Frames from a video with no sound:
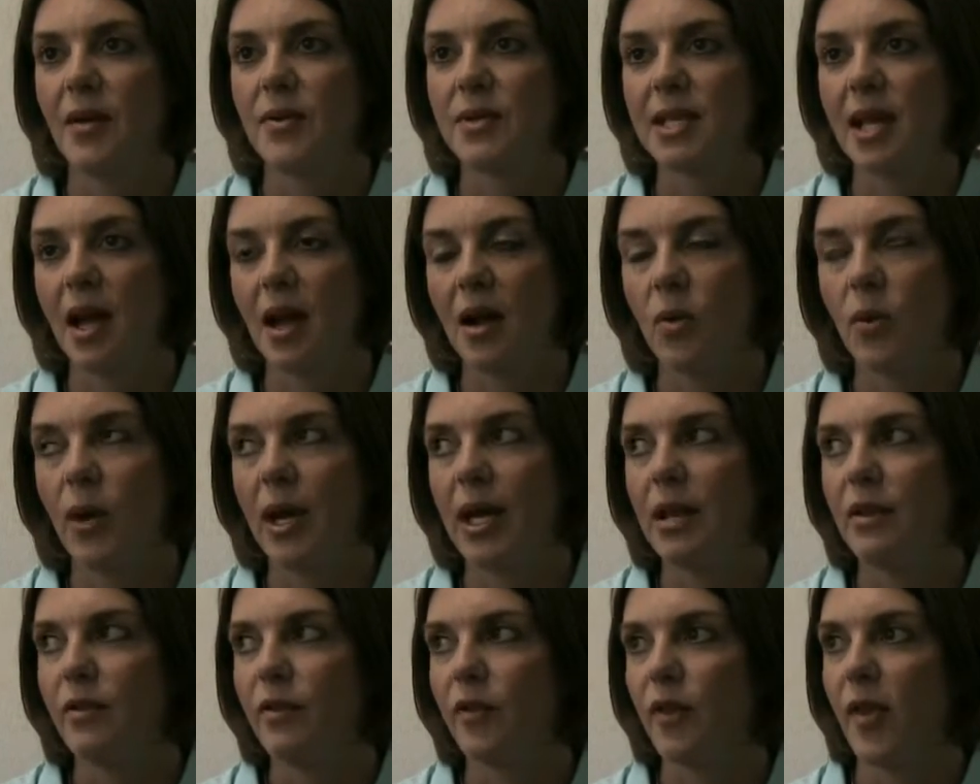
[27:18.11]
was kind of
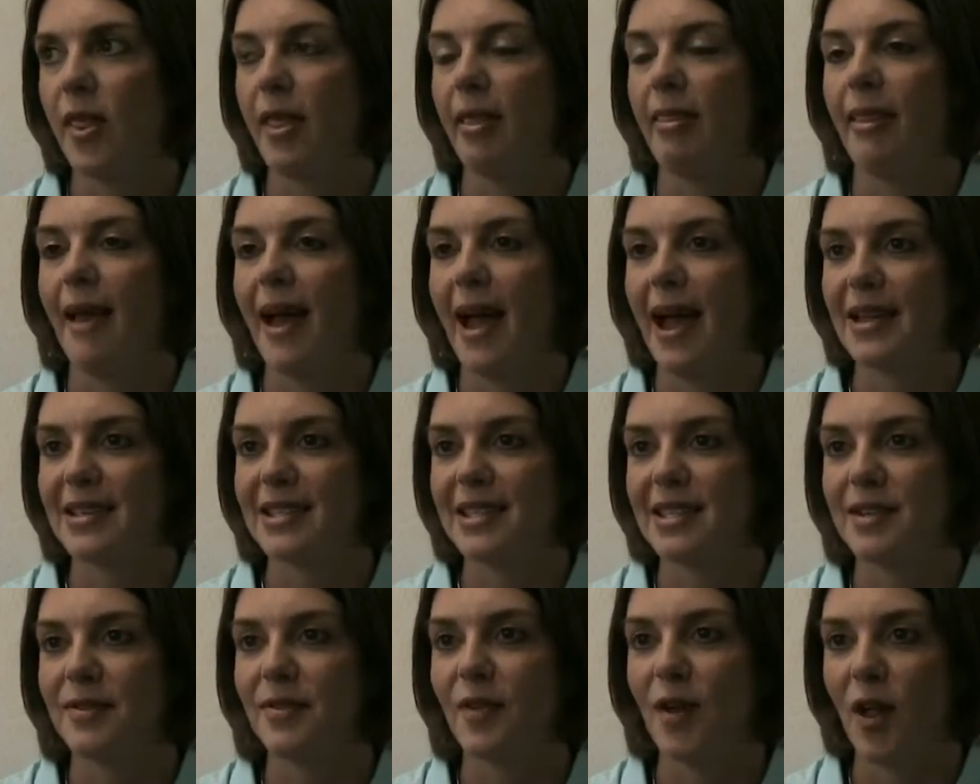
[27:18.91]
waiting for the
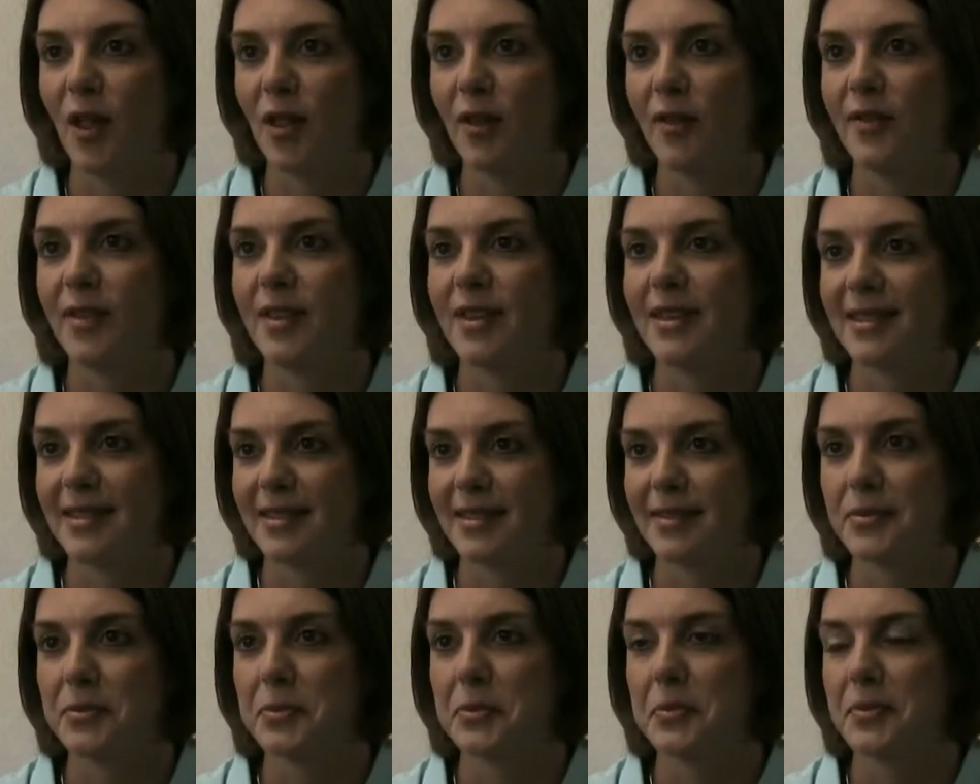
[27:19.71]
last of all of
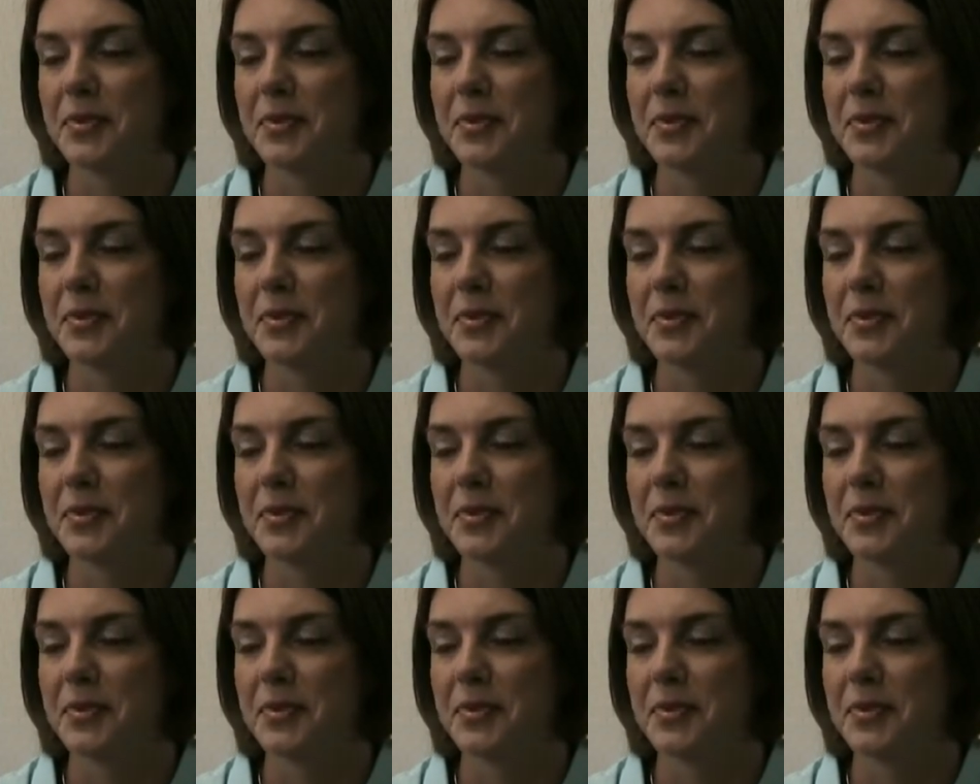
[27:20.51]
this